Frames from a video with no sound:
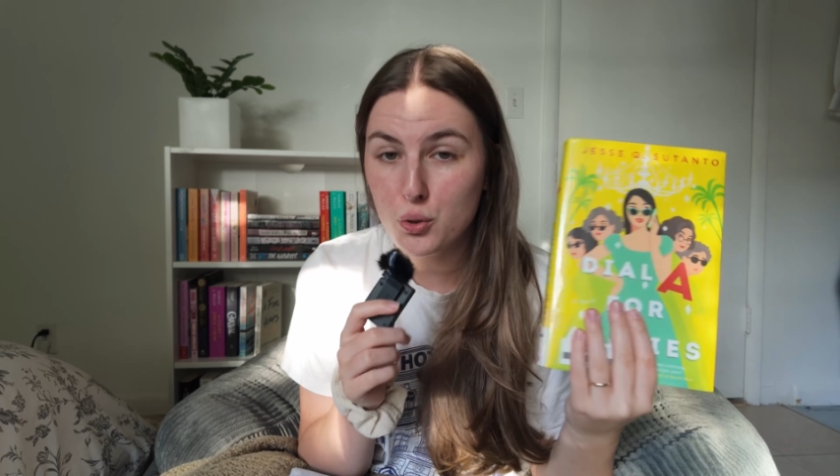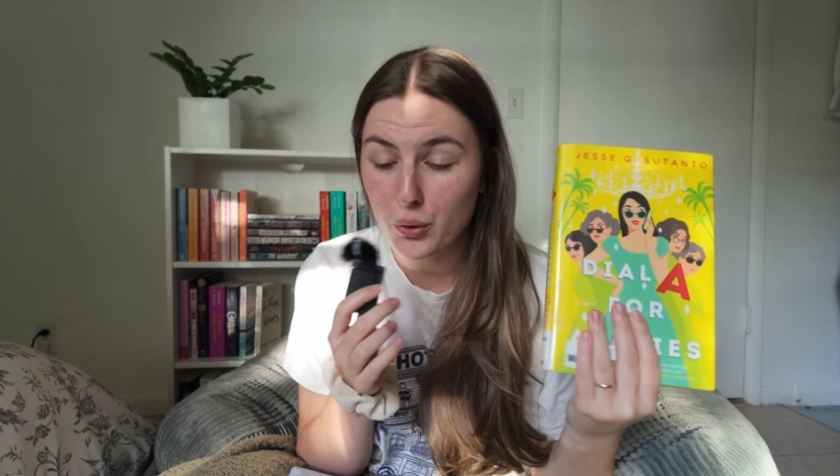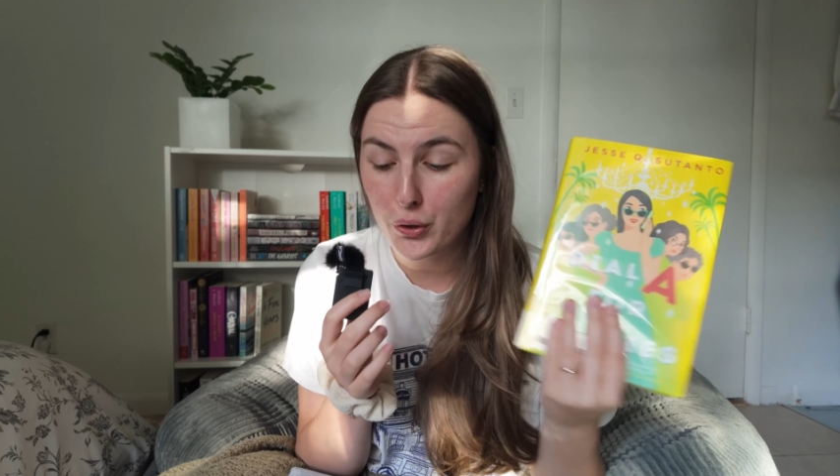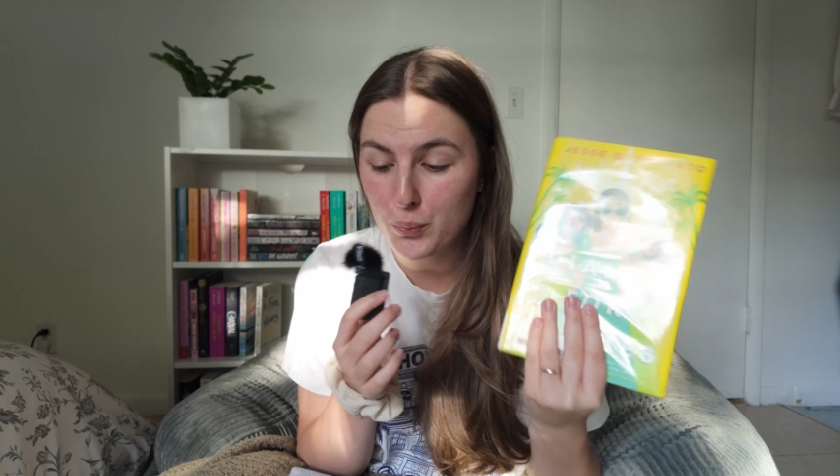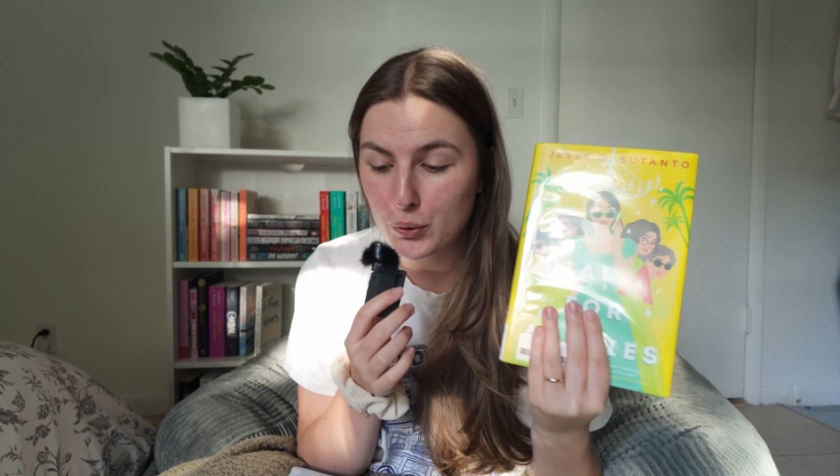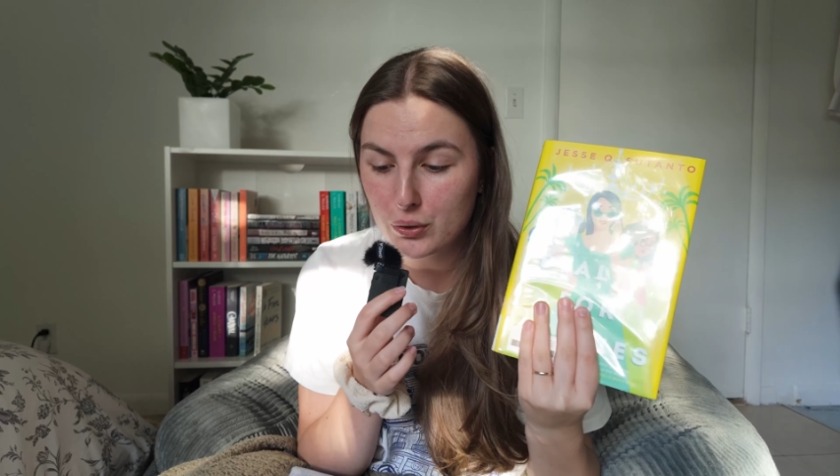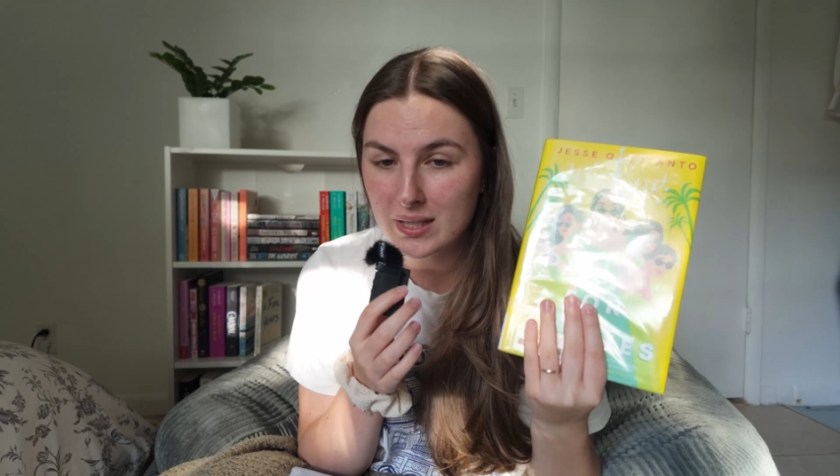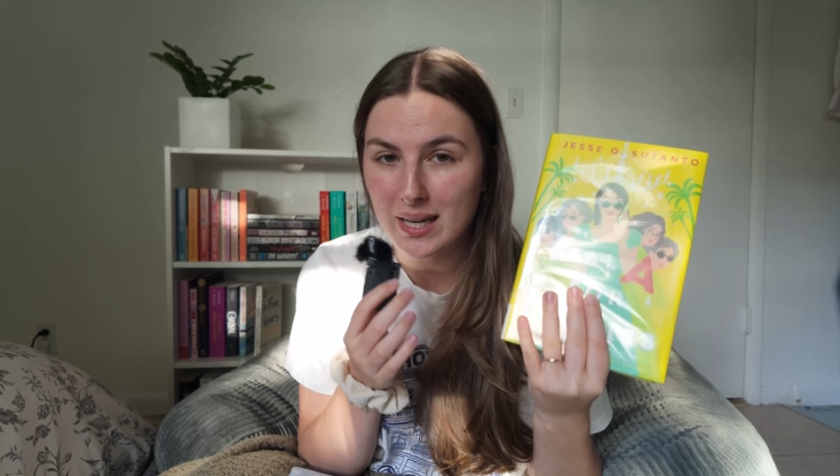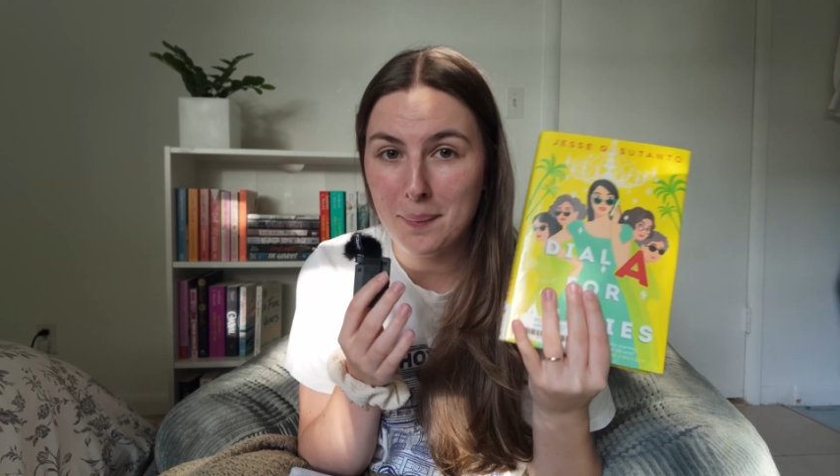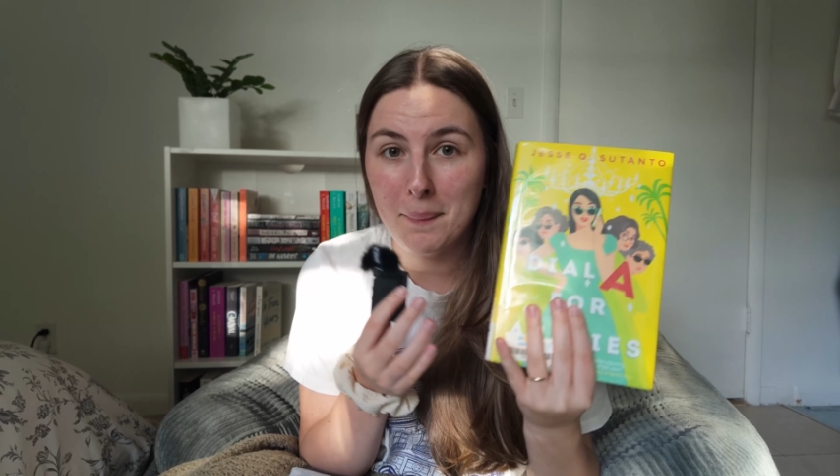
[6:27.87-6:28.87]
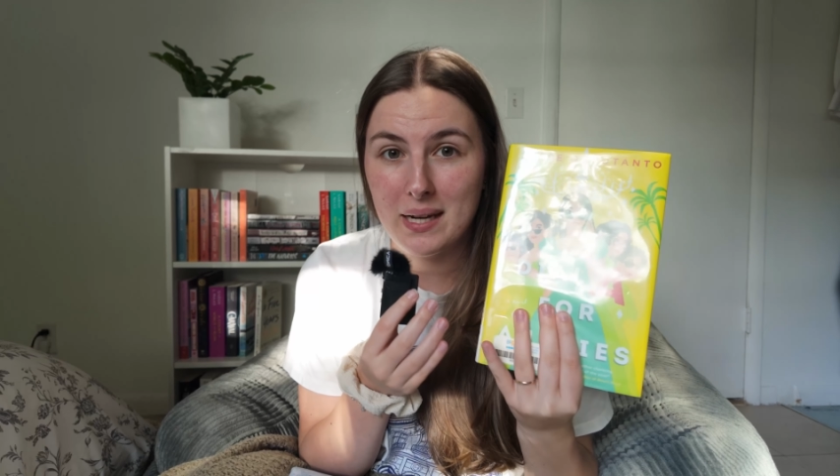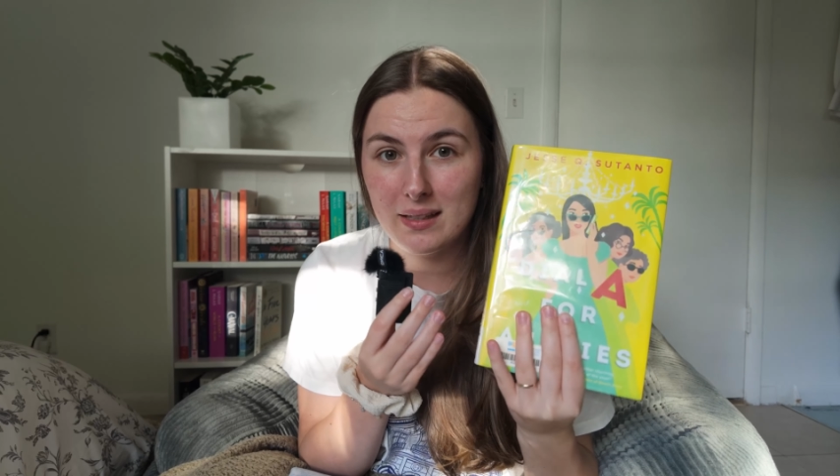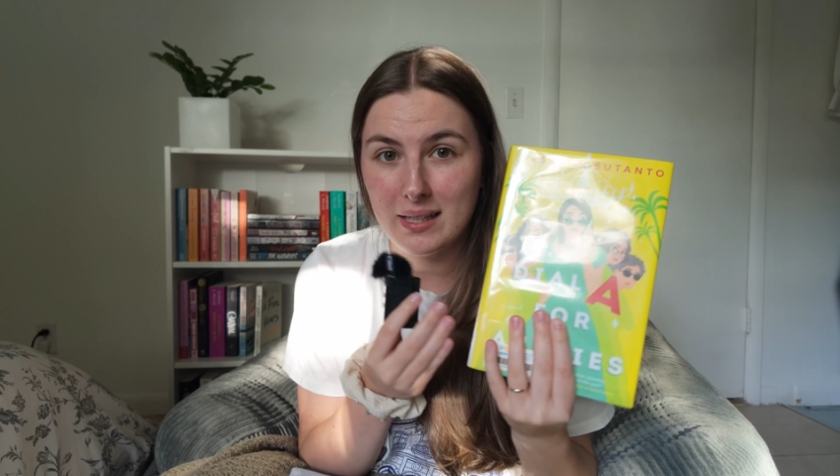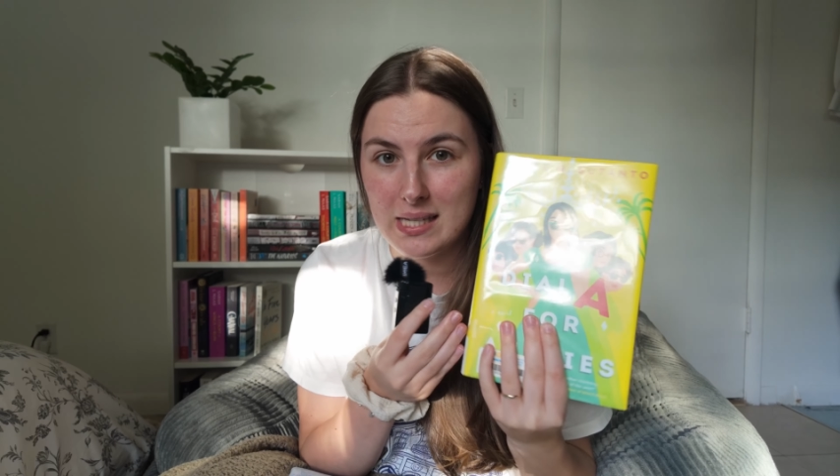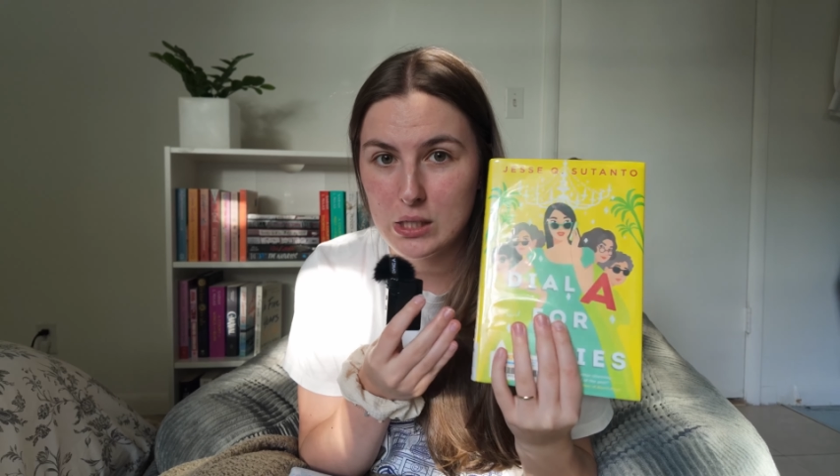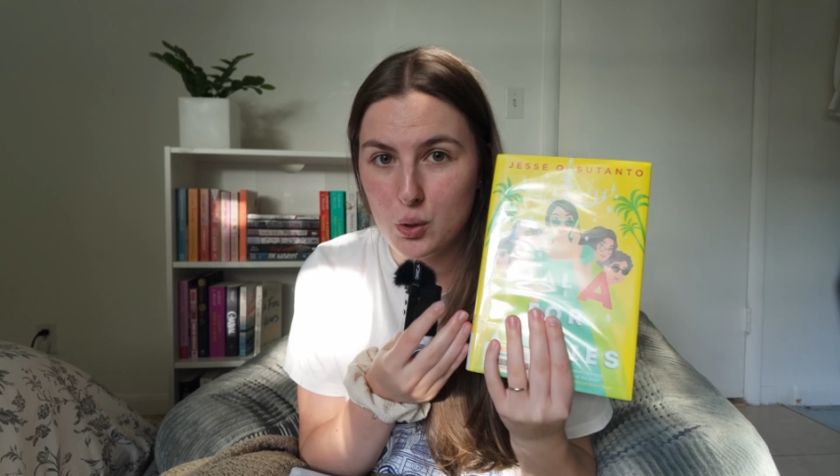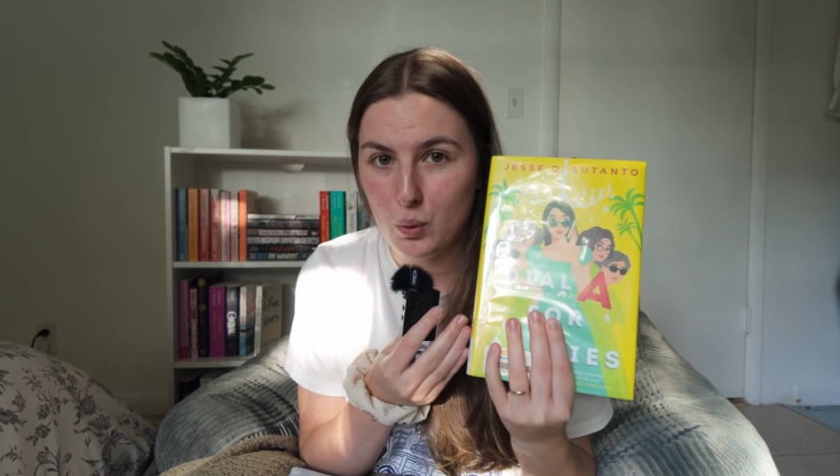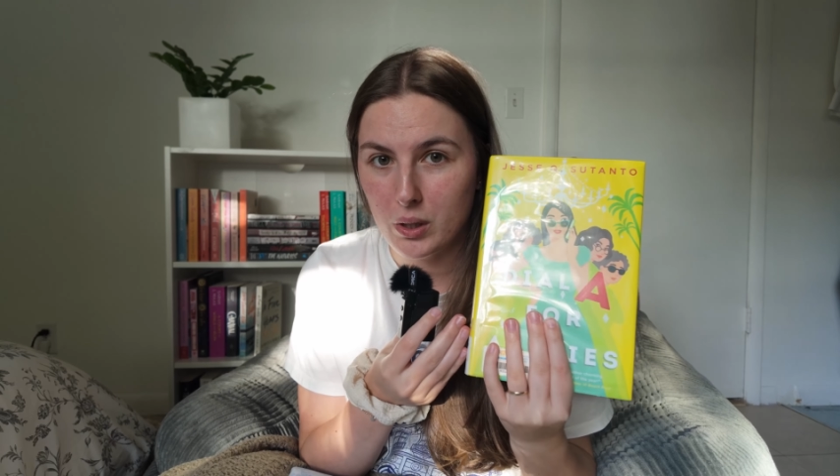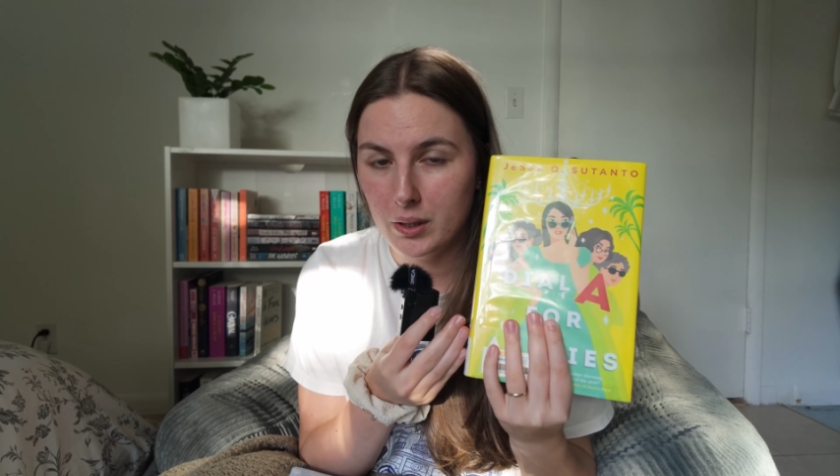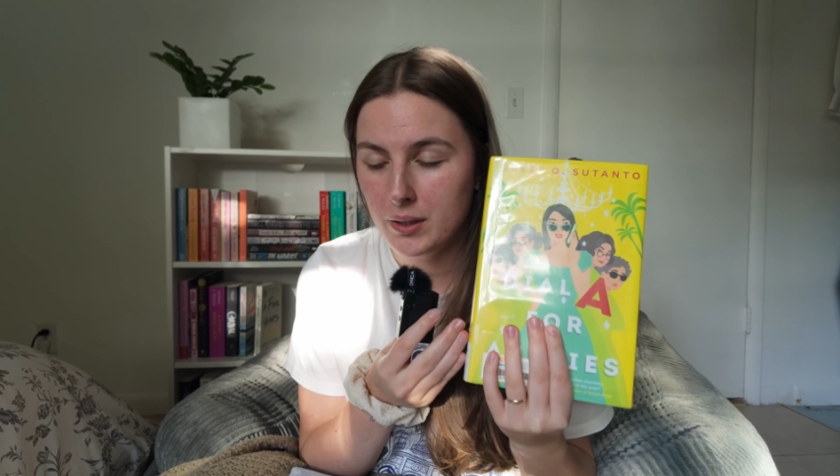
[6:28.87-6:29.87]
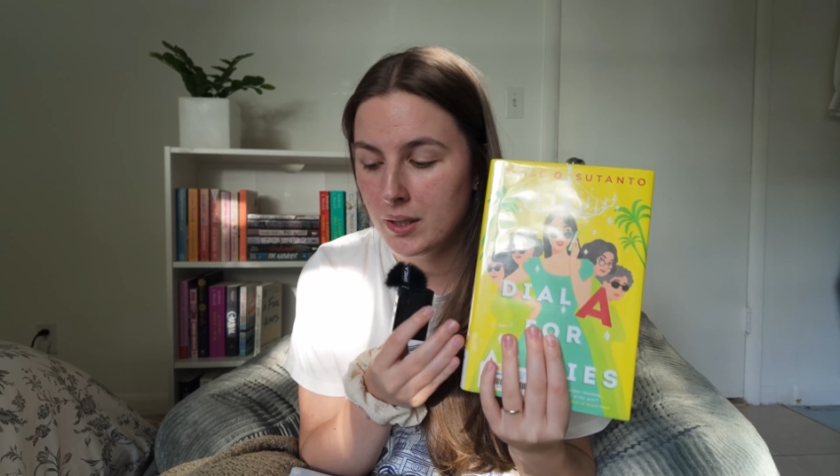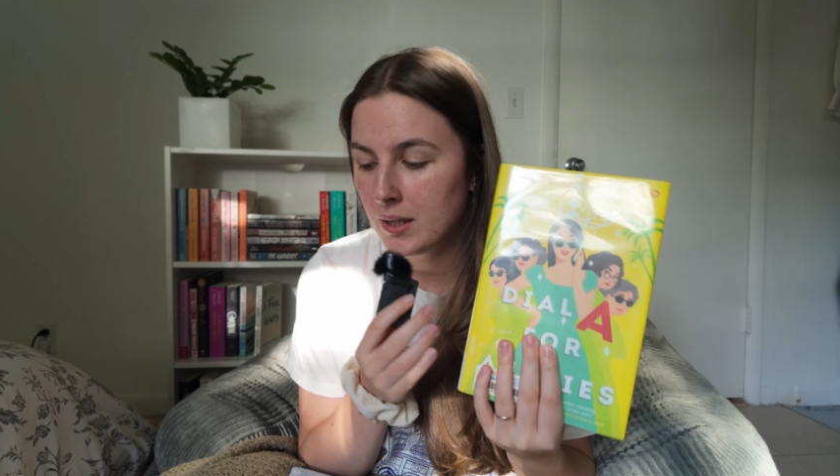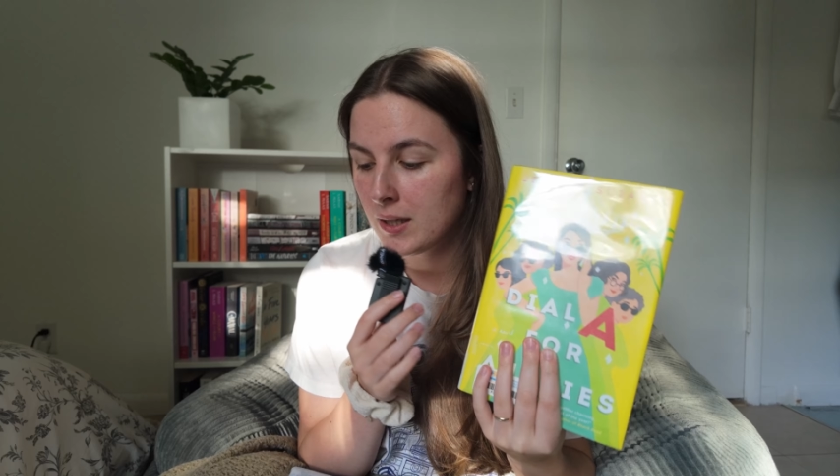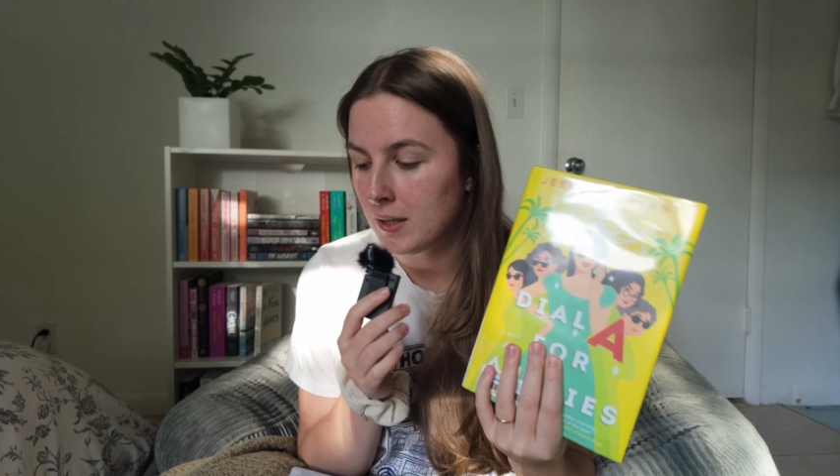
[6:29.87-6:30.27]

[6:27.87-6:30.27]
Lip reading: two other books kind of mending into one.